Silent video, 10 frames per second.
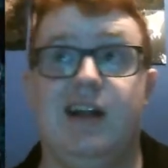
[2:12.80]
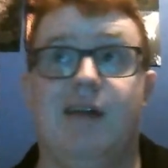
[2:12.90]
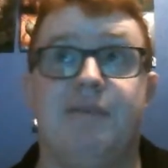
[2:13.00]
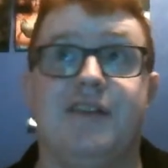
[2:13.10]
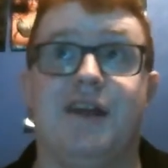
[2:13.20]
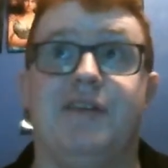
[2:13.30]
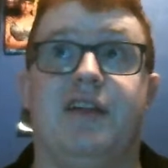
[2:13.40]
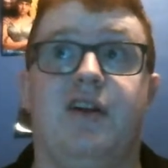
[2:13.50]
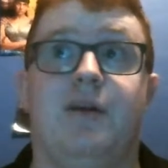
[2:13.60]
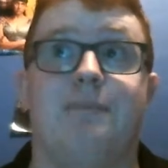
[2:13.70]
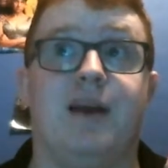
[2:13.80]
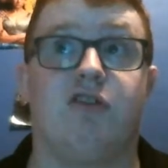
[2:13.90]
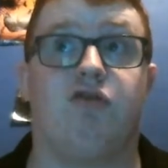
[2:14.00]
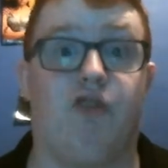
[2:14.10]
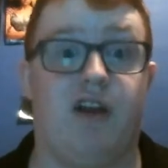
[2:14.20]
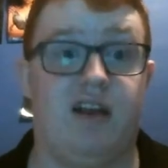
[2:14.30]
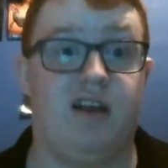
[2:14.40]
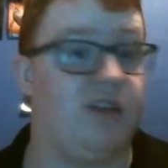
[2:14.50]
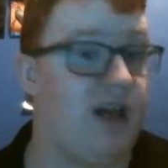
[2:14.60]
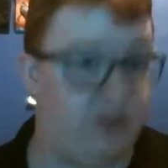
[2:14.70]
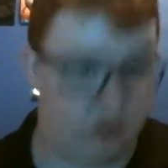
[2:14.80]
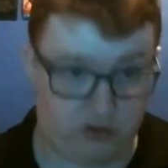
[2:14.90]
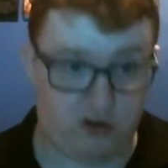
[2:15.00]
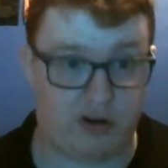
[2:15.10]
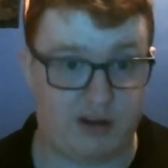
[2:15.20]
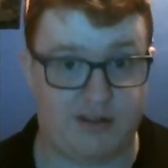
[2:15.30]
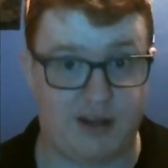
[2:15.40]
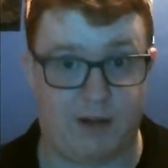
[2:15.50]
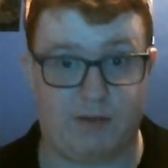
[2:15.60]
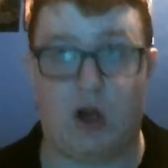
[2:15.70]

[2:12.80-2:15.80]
This definitely is not a big grain of darkness that